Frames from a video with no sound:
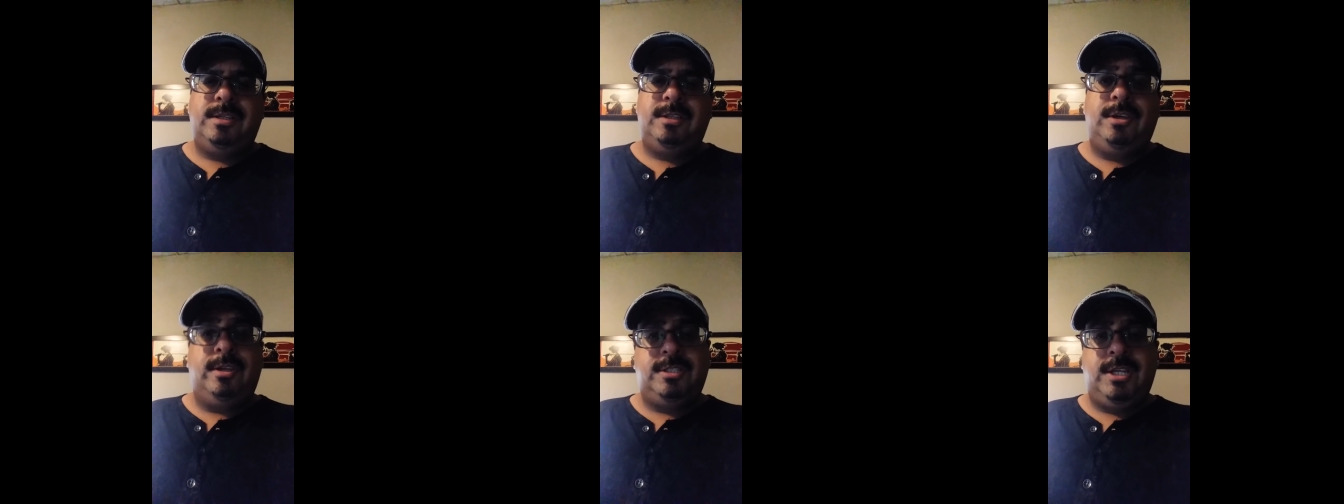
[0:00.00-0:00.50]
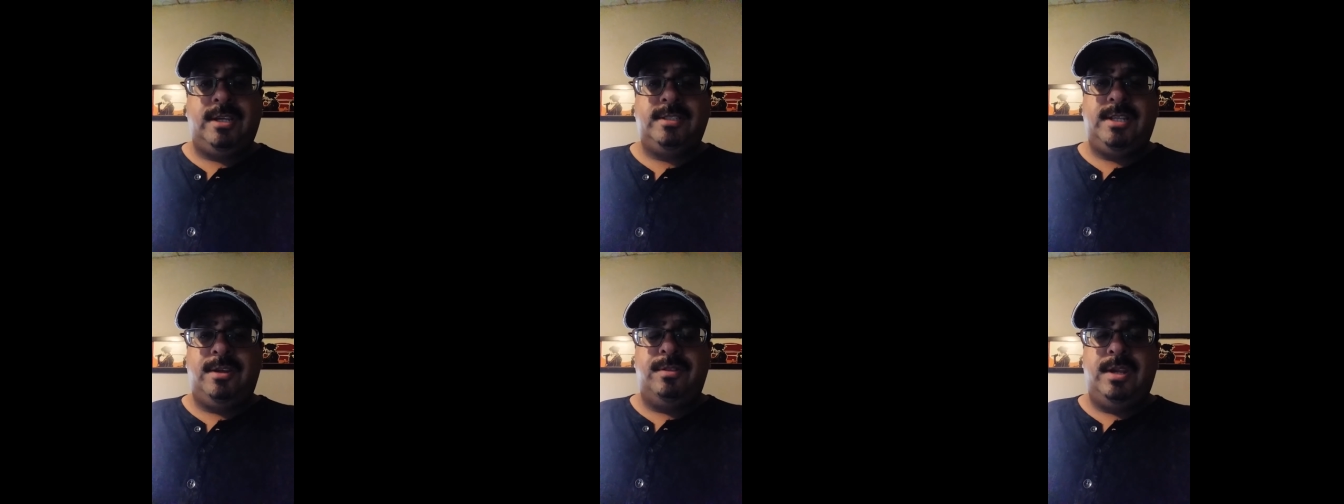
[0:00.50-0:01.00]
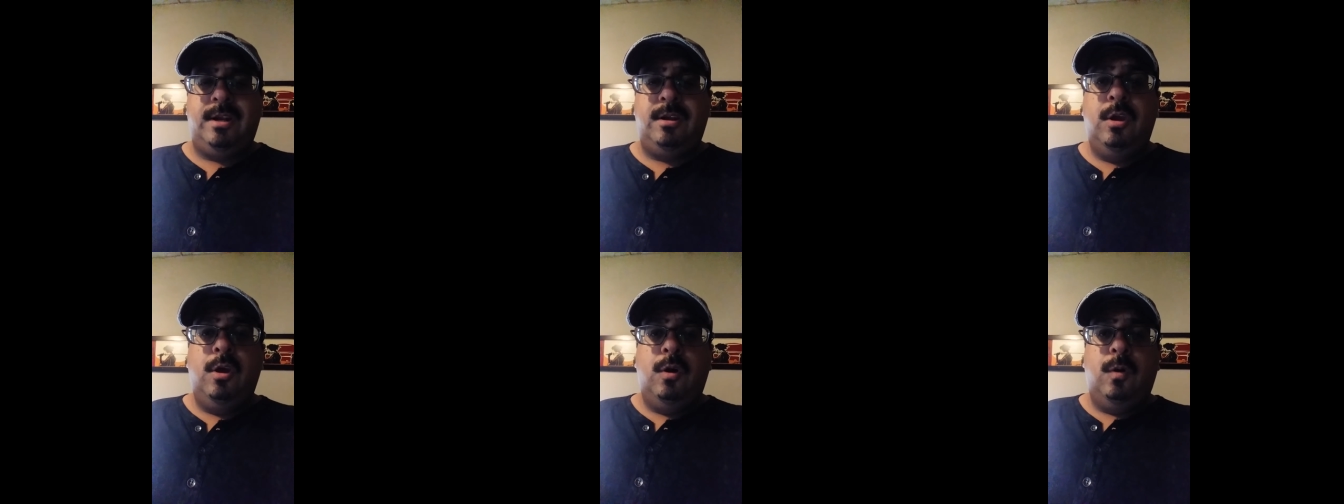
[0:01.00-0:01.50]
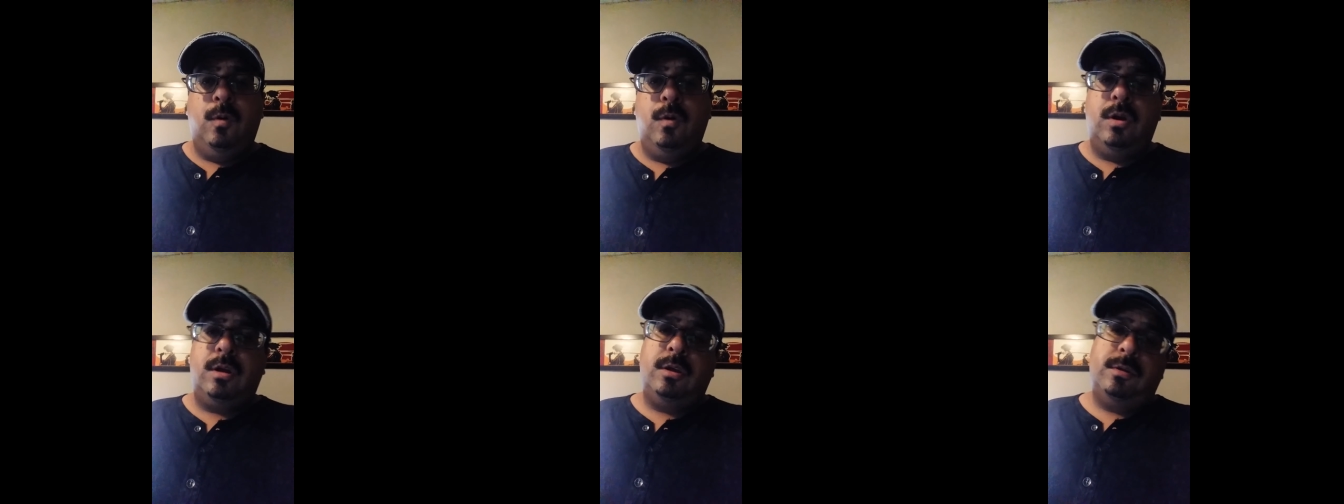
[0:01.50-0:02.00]
You can check us out there,
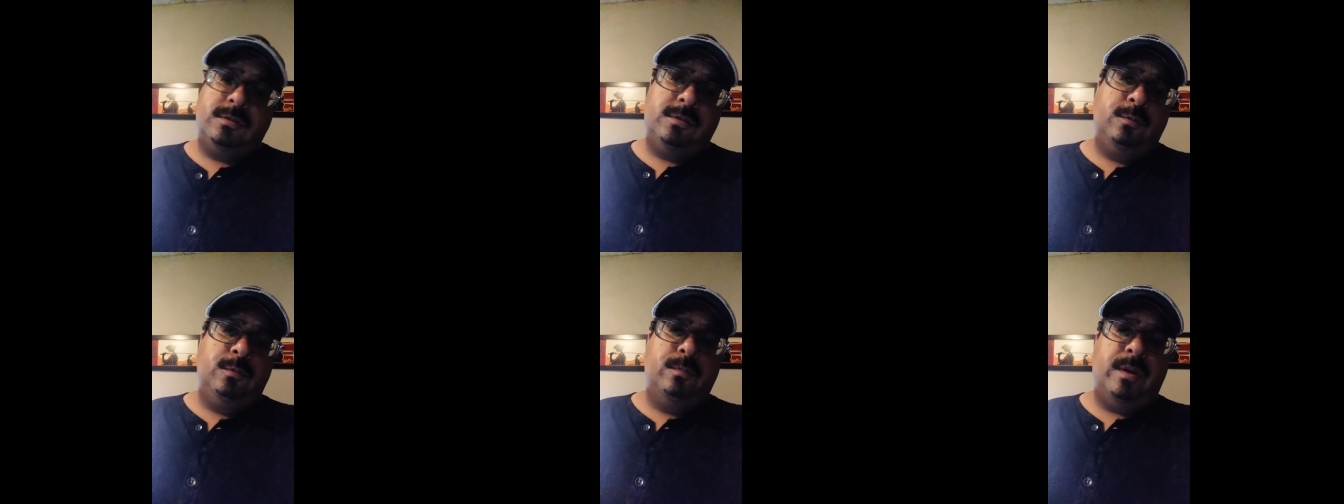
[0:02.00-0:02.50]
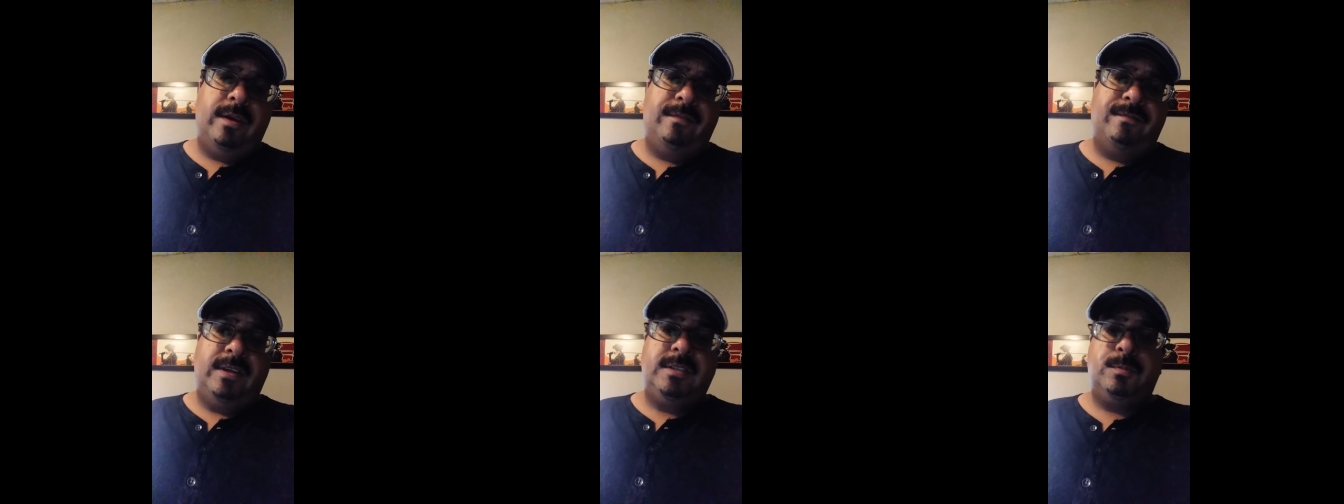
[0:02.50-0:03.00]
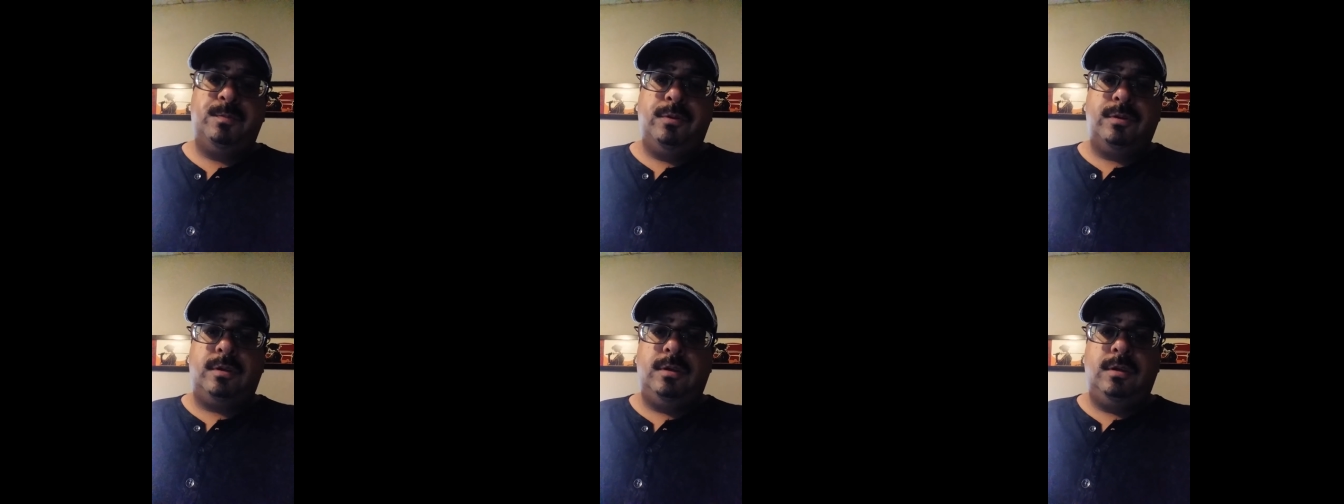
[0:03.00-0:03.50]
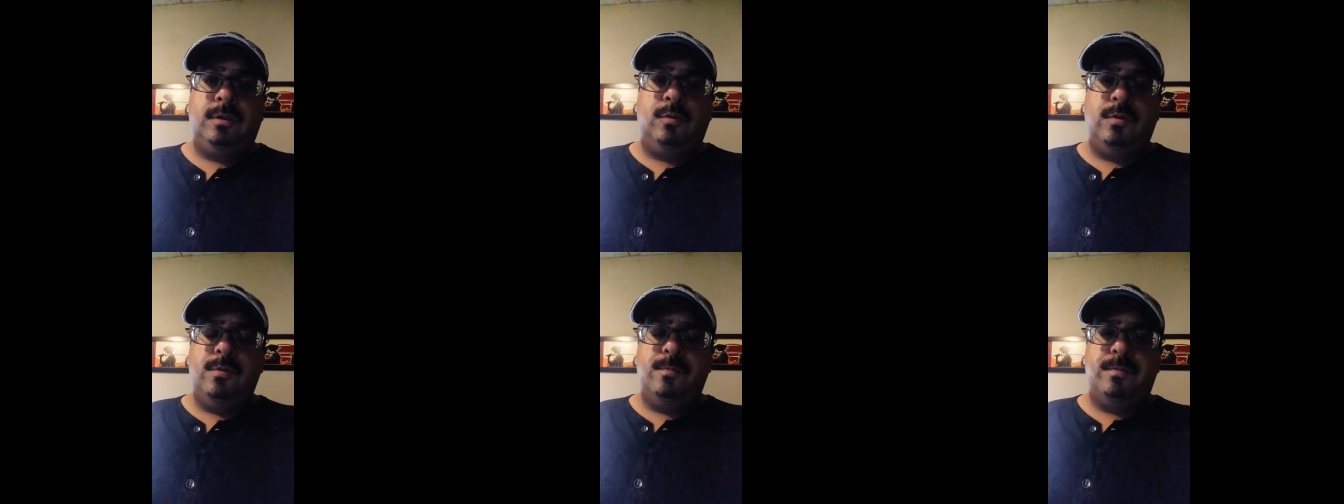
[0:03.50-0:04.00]
or go to my Facebook
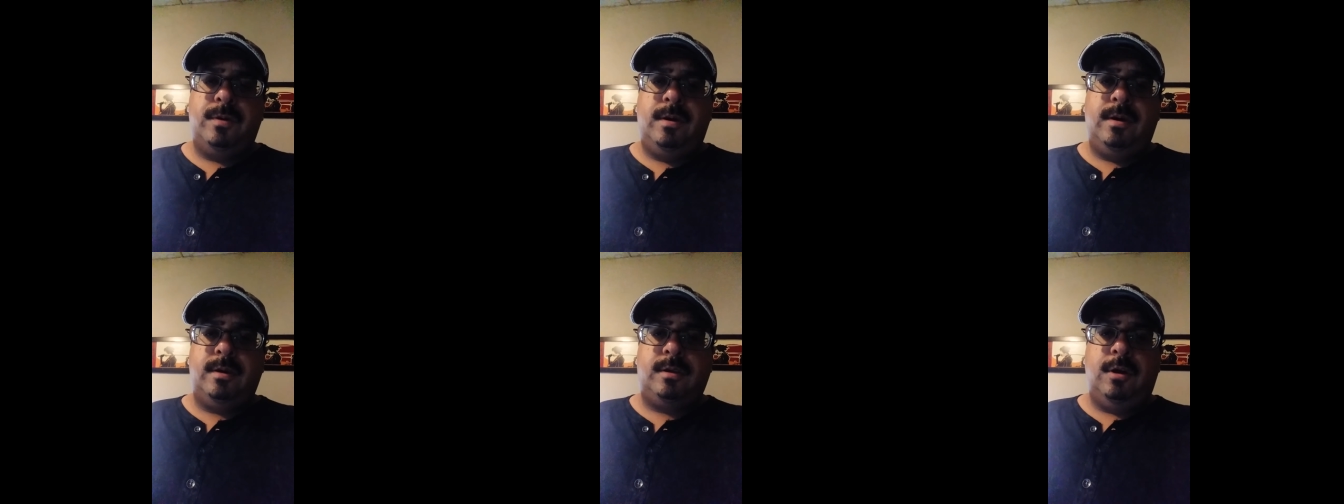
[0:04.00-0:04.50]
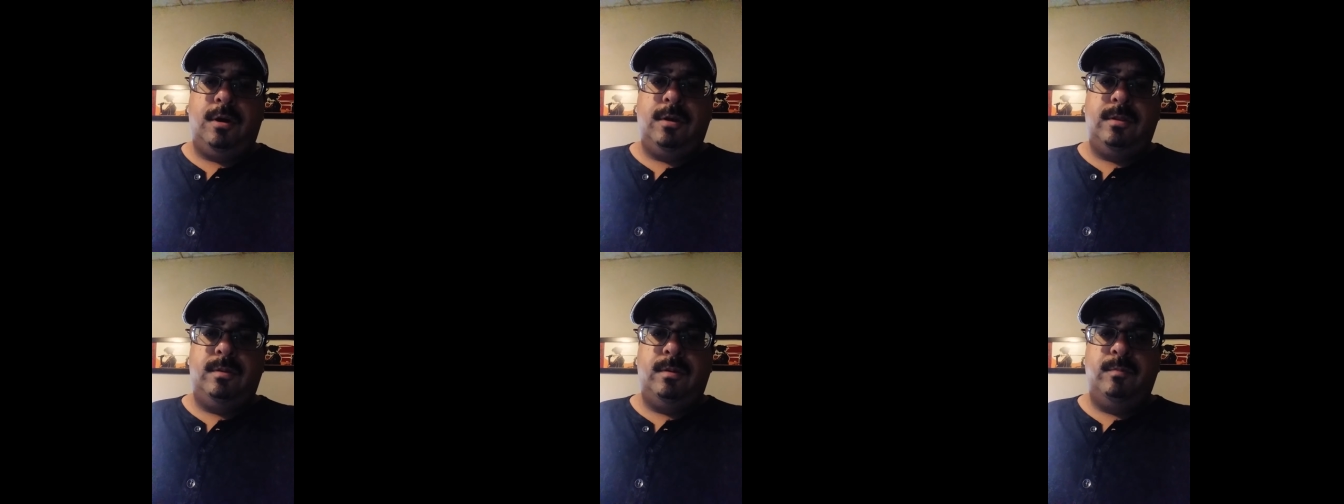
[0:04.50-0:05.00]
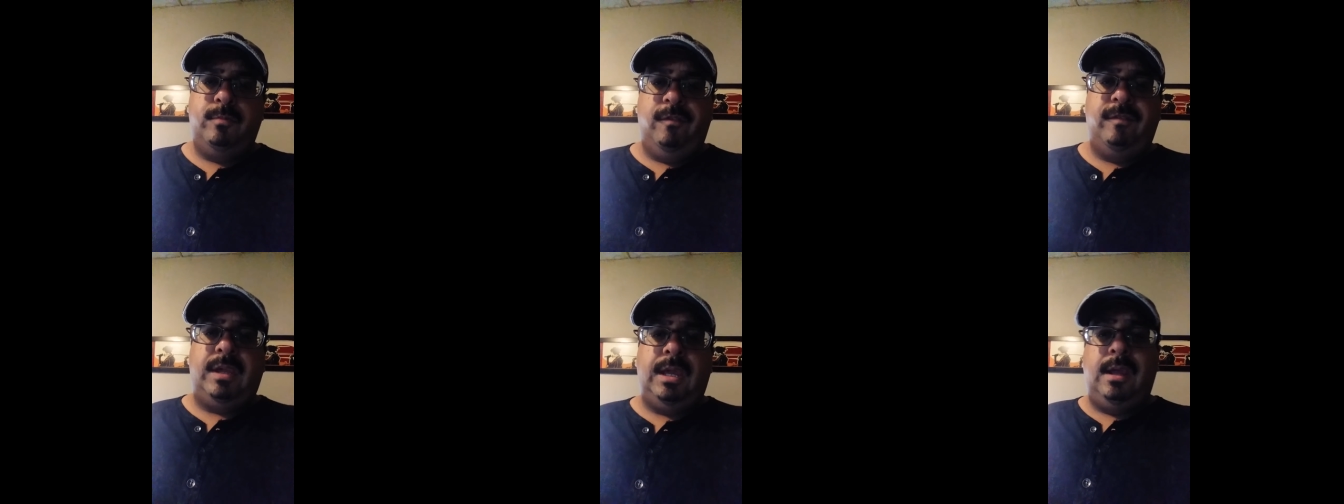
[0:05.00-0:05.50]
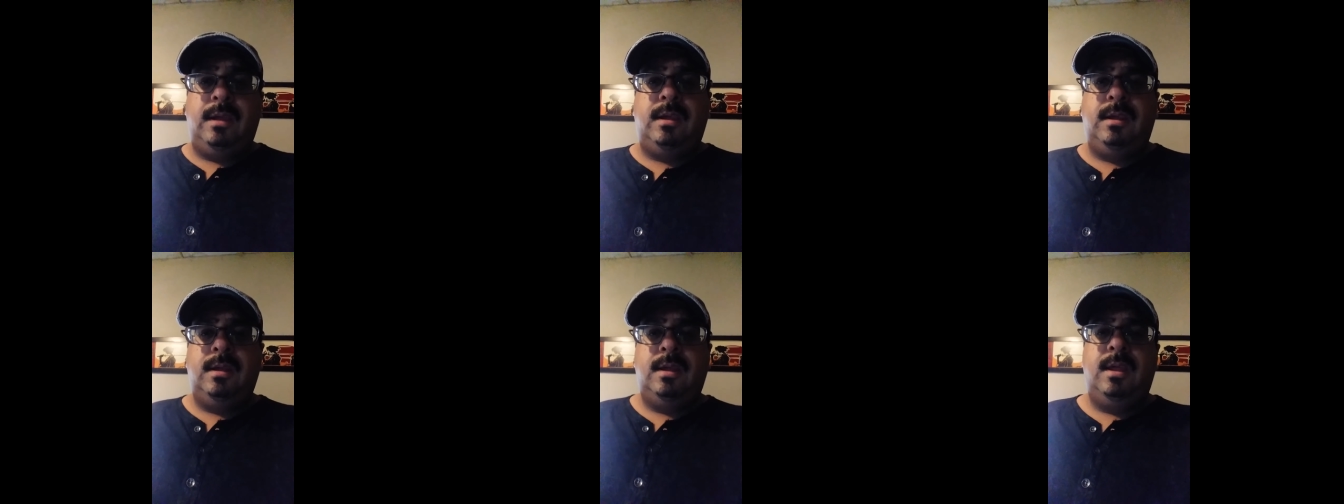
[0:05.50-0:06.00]
group called Movie
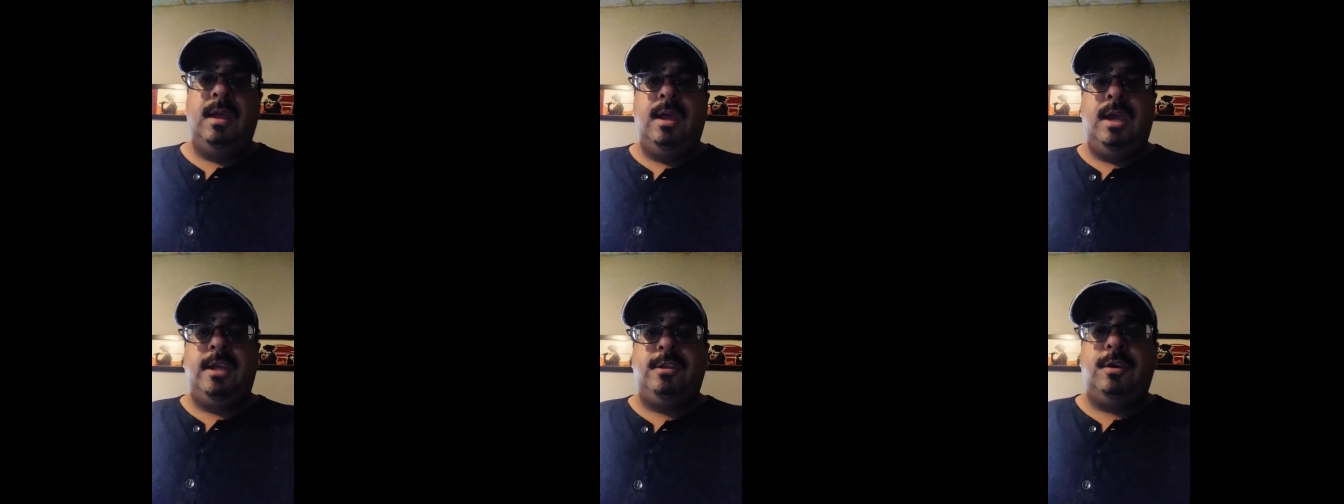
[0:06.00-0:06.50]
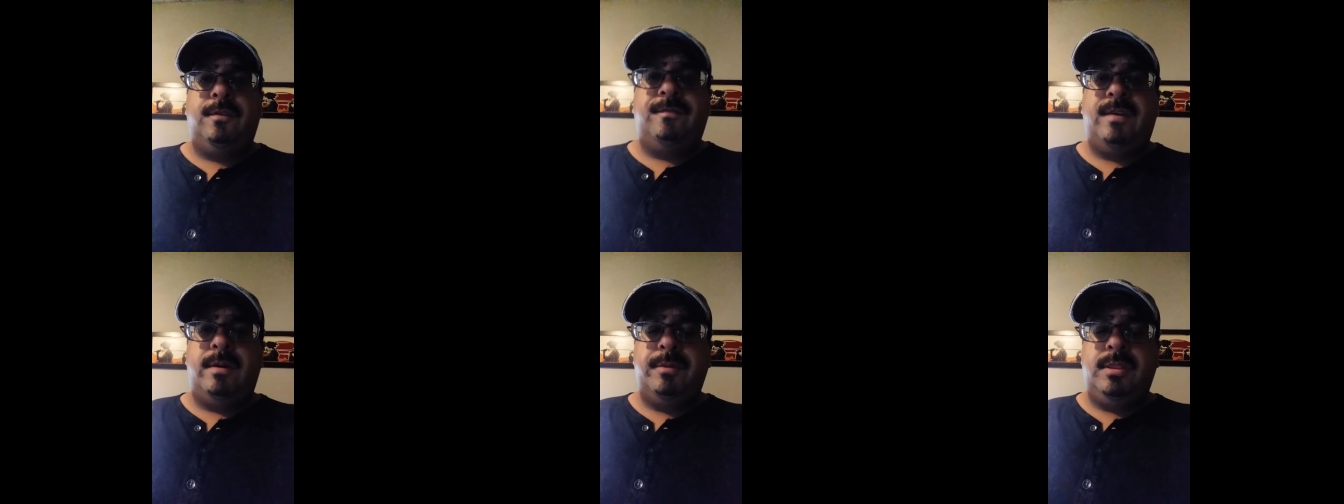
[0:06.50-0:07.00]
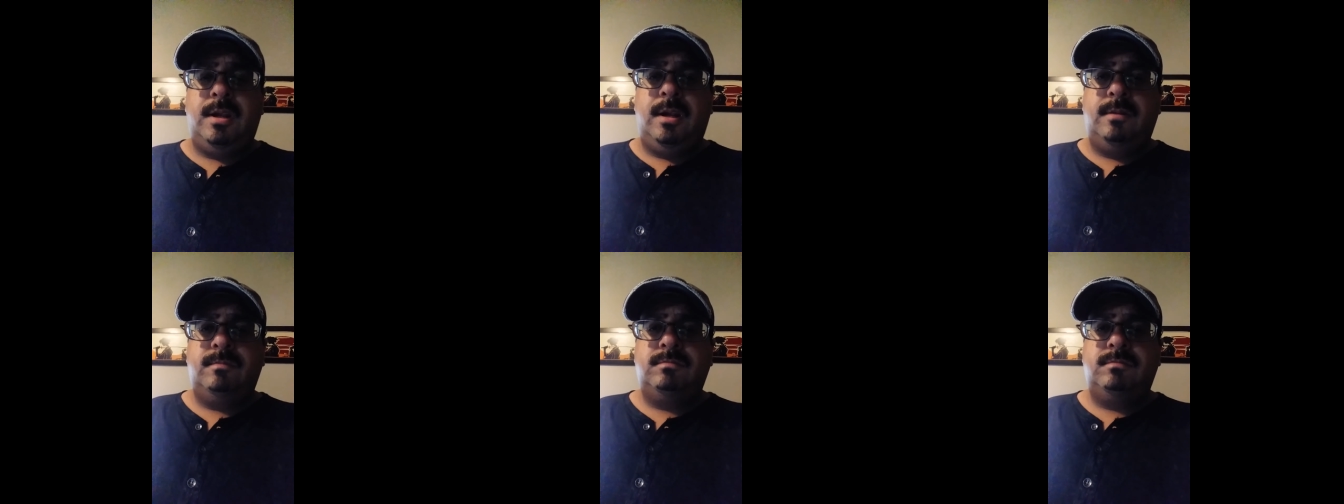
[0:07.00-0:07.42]
Geek, and you can find me there.